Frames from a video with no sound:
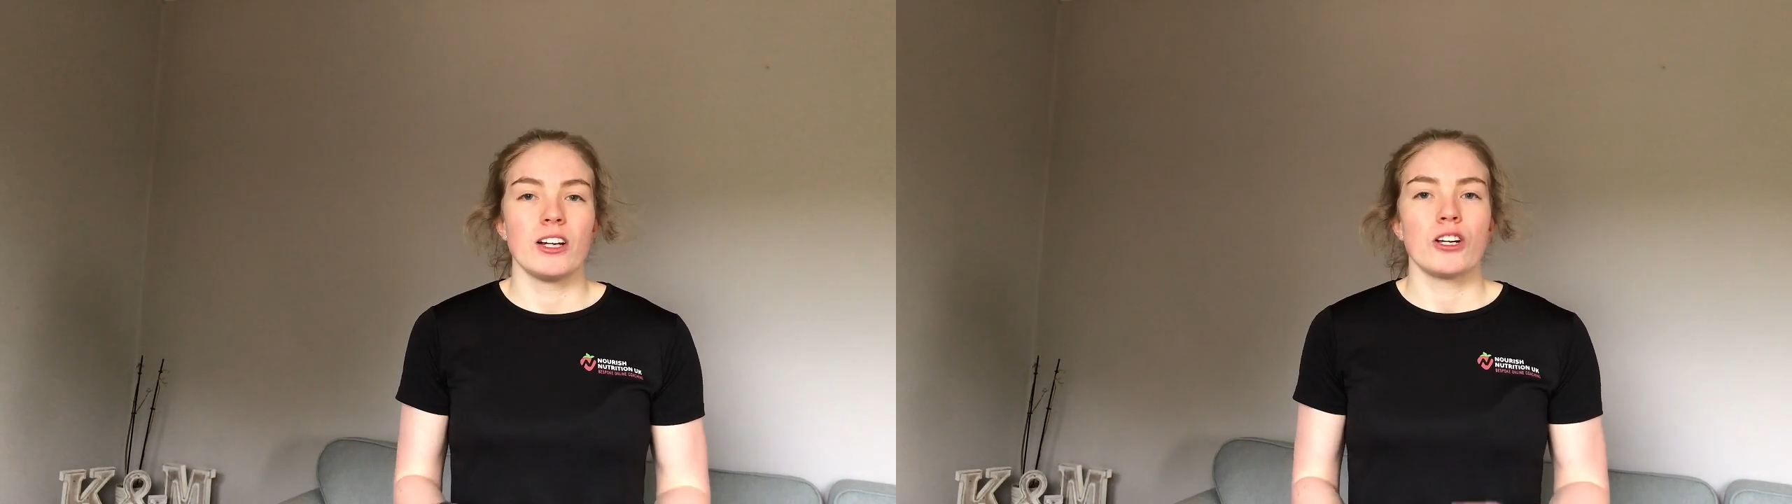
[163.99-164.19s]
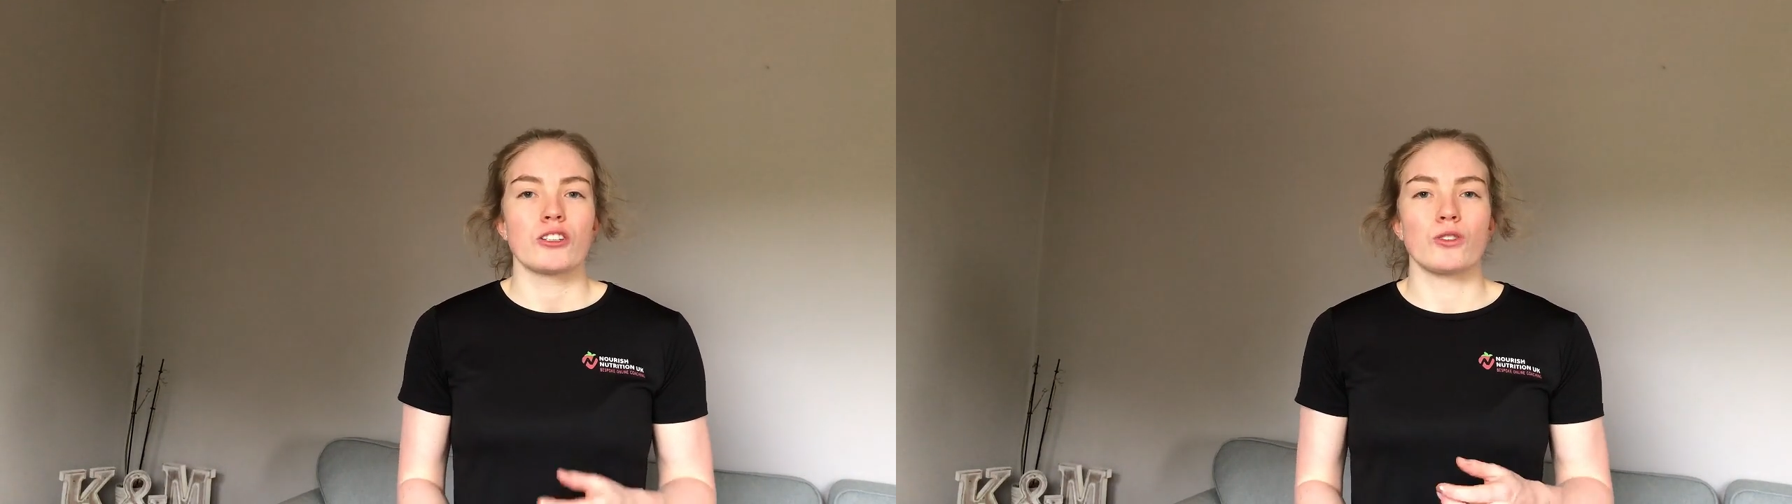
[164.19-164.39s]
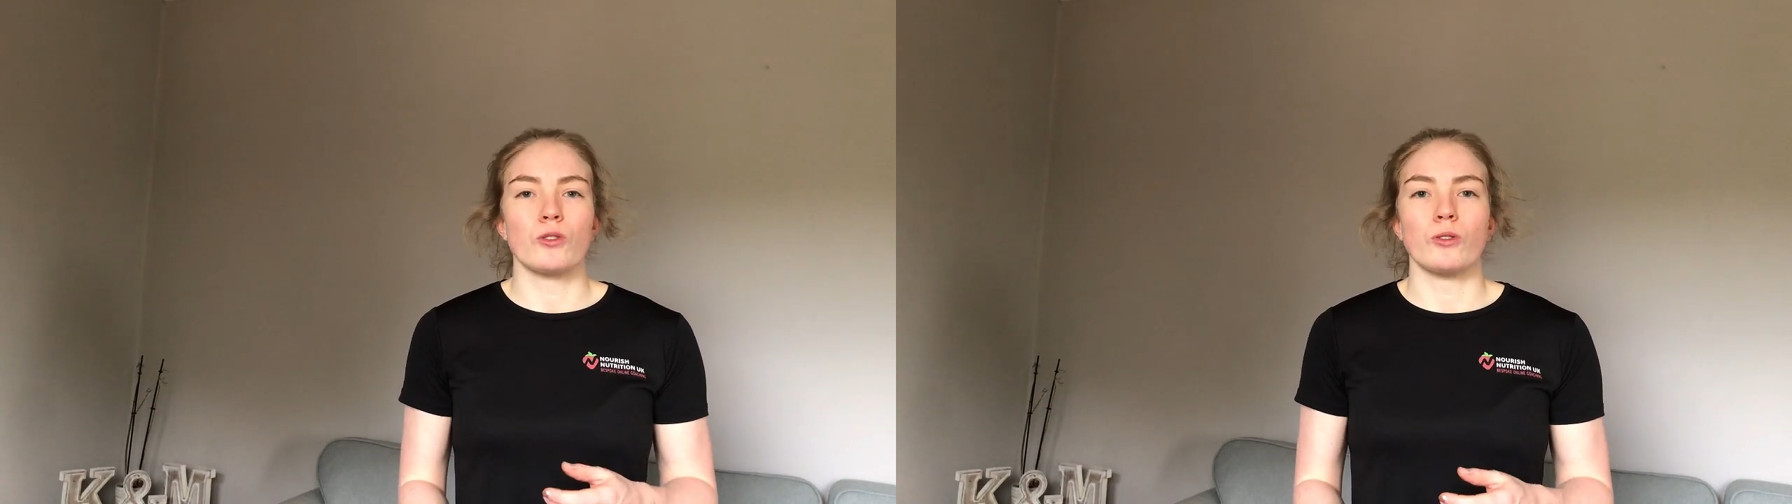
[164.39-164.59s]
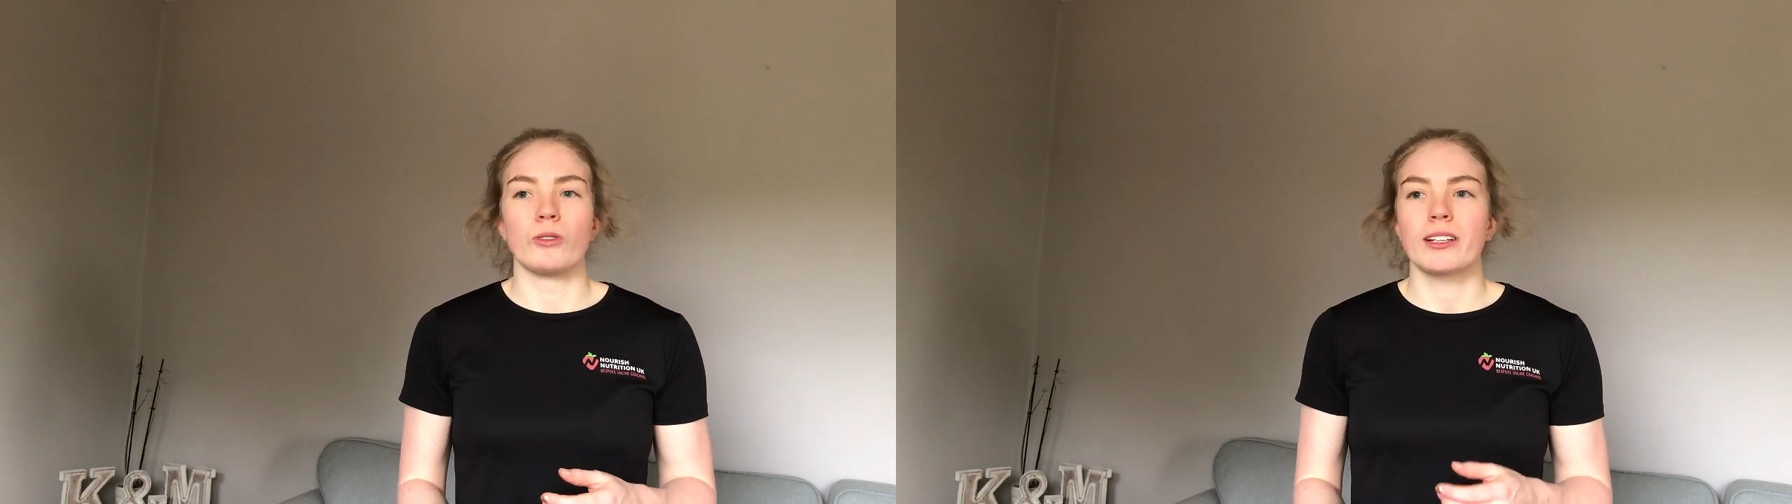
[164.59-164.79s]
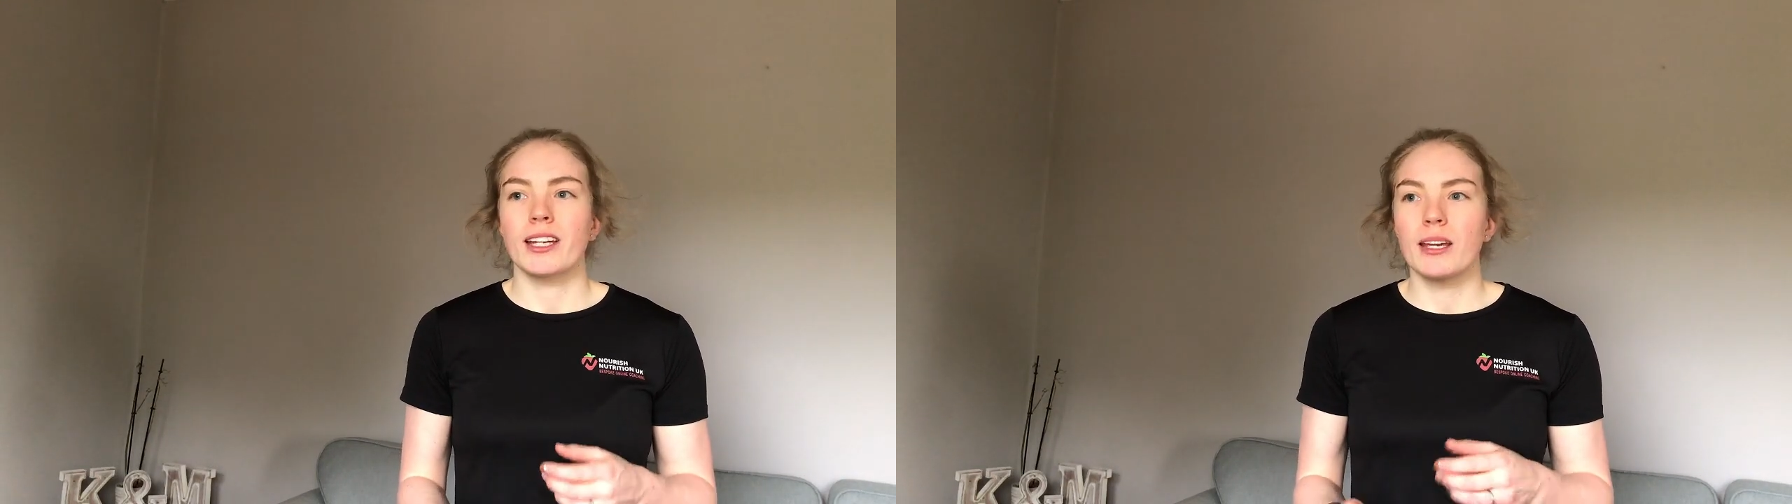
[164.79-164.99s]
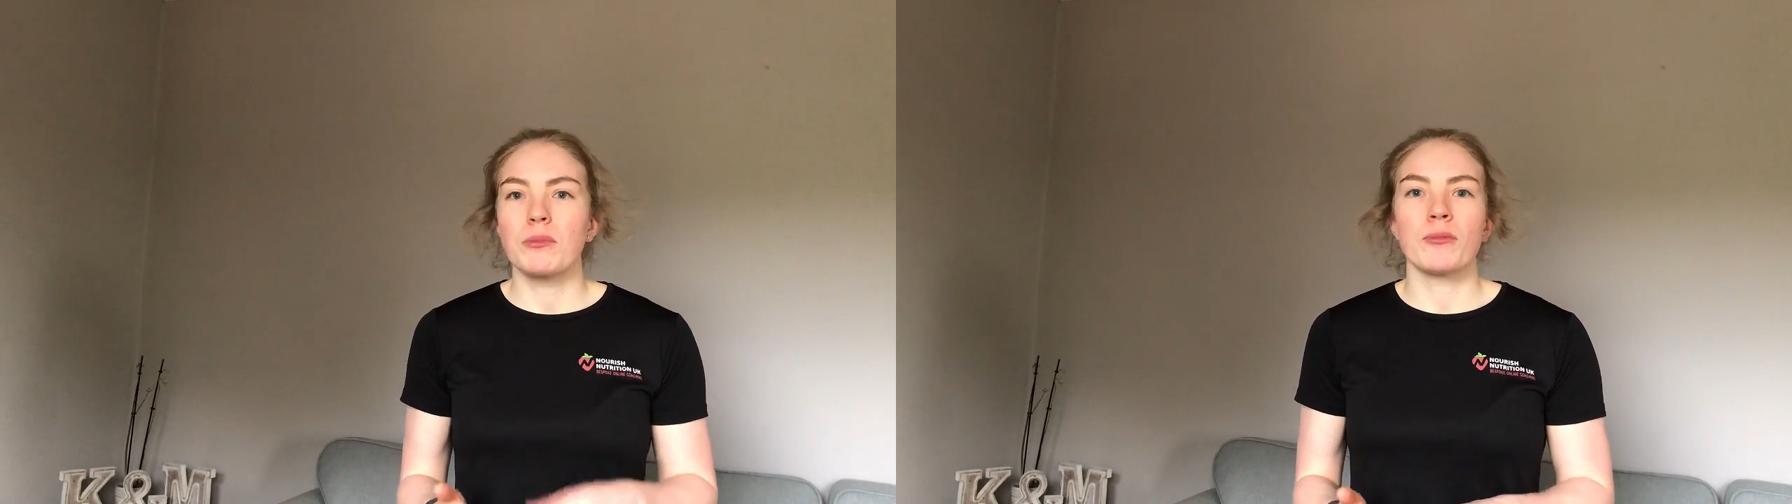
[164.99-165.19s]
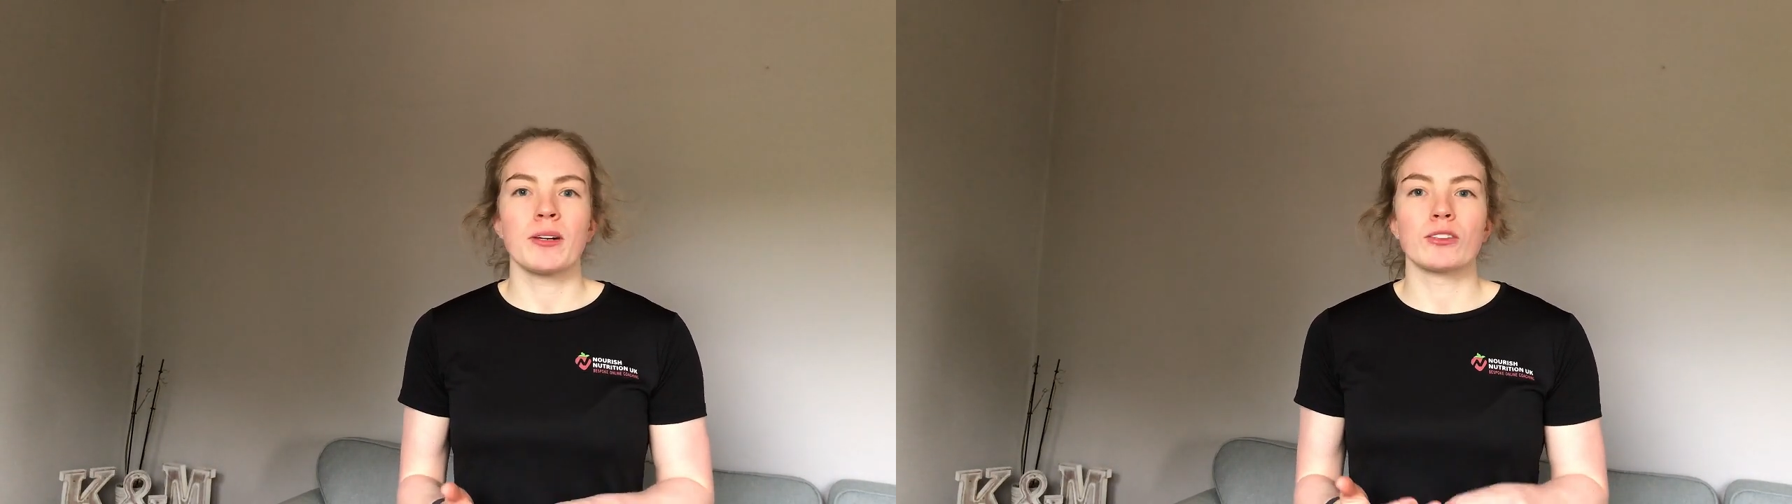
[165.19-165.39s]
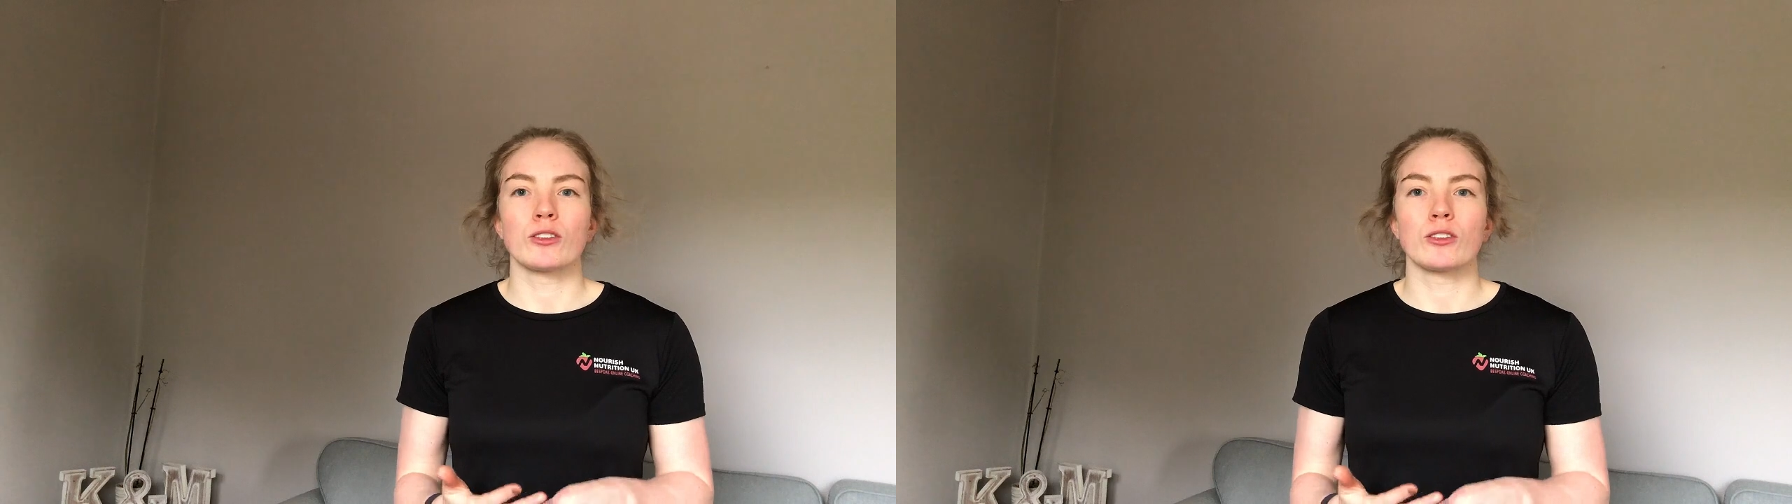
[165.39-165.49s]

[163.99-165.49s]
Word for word: So keep your meals